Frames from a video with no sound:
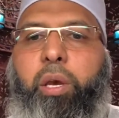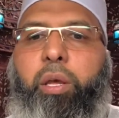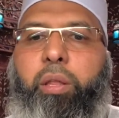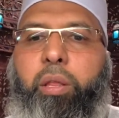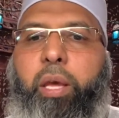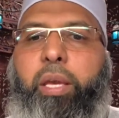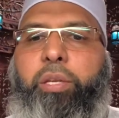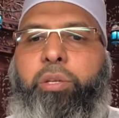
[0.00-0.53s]

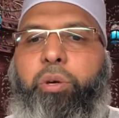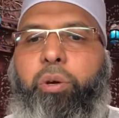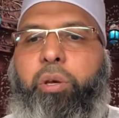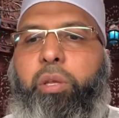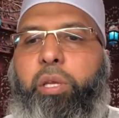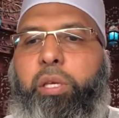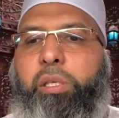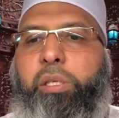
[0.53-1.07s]
they took
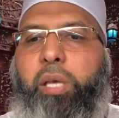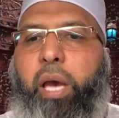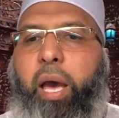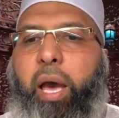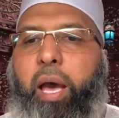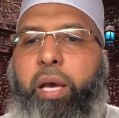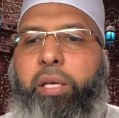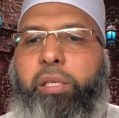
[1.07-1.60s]
this
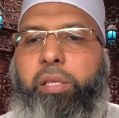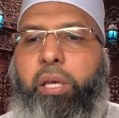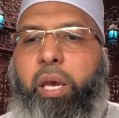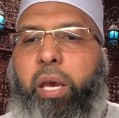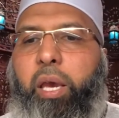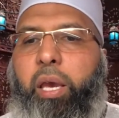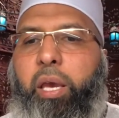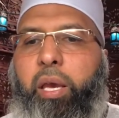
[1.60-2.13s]
as
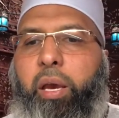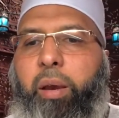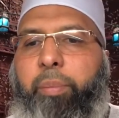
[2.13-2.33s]
a